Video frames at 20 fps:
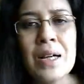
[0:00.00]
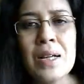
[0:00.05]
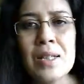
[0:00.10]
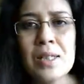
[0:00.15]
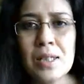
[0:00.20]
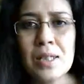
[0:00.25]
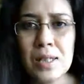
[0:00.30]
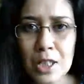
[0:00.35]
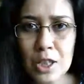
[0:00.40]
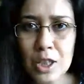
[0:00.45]

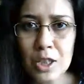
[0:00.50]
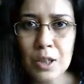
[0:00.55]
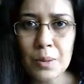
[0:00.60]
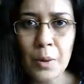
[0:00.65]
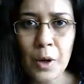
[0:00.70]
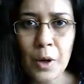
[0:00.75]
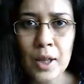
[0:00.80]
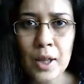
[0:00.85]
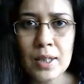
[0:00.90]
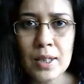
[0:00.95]
Stick to the
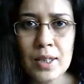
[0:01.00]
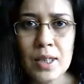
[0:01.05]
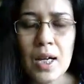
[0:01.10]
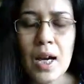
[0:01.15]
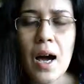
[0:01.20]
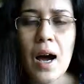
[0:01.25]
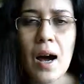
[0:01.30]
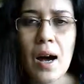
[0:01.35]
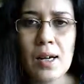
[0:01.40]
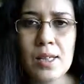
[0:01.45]
point,
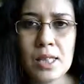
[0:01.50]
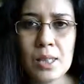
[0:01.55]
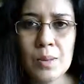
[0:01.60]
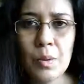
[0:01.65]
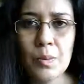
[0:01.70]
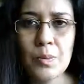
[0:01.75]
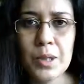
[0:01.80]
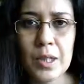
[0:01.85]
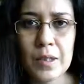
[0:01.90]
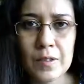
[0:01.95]
ask them
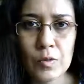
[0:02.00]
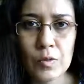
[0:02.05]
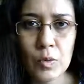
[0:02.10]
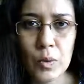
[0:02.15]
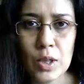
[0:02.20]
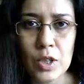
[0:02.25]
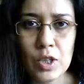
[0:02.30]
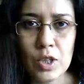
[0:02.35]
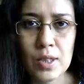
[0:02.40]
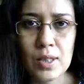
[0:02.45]
objective
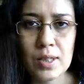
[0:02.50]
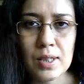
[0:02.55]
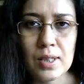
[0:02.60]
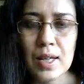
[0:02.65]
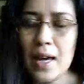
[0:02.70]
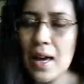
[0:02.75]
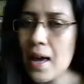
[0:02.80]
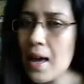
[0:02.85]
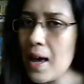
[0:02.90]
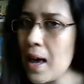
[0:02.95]
questions,
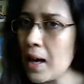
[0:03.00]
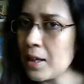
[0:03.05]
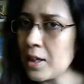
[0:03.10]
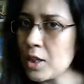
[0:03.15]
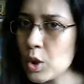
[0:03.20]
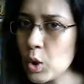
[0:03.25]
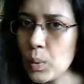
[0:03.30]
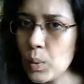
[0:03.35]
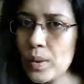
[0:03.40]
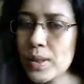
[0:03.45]
and
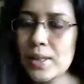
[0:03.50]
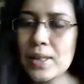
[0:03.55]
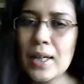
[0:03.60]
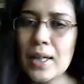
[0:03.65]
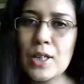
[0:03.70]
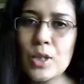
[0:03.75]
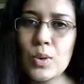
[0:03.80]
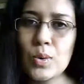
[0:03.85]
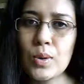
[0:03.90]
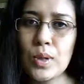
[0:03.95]
you will sail
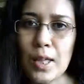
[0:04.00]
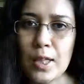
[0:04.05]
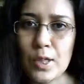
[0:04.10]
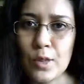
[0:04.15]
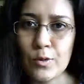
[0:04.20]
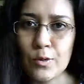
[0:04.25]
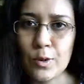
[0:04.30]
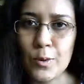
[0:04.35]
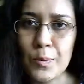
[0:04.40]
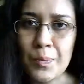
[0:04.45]
through the
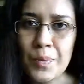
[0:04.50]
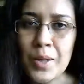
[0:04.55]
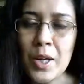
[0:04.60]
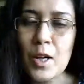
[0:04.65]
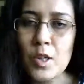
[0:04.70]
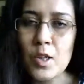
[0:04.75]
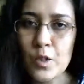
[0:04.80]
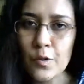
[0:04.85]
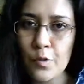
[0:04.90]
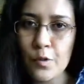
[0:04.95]
interview.
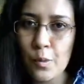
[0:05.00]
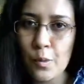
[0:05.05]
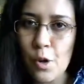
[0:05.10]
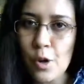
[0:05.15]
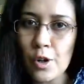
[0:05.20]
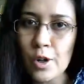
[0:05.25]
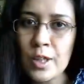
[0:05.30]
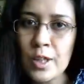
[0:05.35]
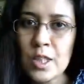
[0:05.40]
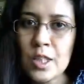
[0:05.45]
So, for more
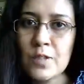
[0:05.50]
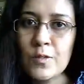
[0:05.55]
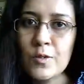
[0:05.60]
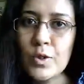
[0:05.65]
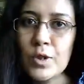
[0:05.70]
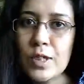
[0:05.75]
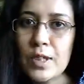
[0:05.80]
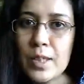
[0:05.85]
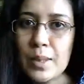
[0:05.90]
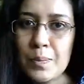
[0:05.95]
on interview
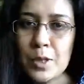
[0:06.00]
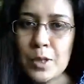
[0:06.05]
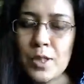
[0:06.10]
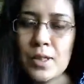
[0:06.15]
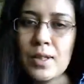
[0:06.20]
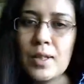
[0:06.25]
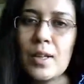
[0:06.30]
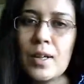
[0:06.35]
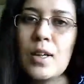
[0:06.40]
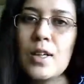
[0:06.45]
tips,
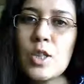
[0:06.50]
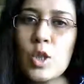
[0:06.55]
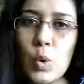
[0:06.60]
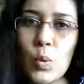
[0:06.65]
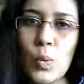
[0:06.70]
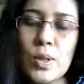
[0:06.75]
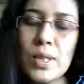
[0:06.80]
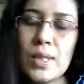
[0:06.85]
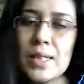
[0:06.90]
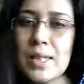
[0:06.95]
do
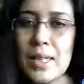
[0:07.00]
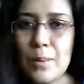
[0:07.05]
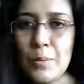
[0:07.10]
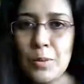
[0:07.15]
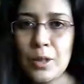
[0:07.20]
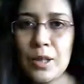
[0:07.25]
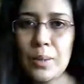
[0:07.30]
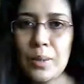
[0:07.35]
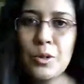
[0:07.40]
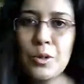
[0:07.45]
visit
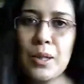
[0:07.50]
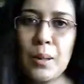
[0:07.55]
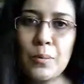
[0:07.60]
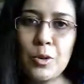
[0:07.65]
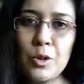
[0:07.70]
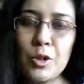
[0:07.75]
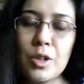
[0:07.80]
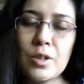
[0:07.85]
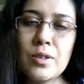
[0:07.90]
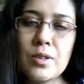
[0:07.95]

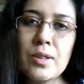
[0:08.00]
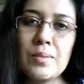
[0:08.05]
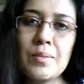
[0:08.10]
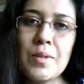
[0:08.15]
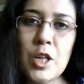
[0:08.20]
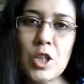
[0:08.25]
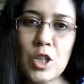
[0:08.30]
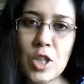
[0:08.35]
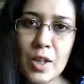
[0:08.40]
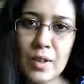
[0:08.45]

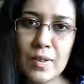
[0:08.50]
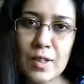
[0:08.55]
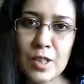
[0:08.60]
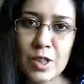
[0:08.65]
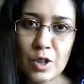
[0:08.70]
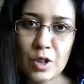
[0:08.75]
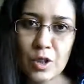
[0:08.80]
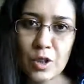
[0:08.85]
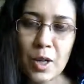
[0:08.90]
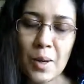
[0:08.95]

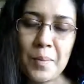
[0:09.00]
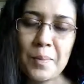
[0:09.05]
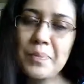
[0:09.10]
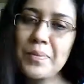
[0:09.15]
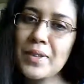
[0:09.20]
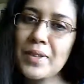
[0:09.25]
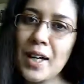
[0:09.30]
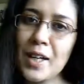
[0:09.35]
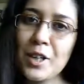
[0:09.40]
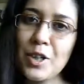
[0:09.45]
www.hrpress.com.
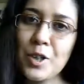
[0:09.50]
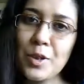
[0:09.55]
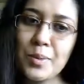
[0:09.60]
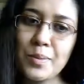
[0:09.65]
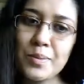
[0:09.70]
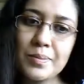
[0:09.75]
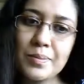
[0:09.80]
Thank you.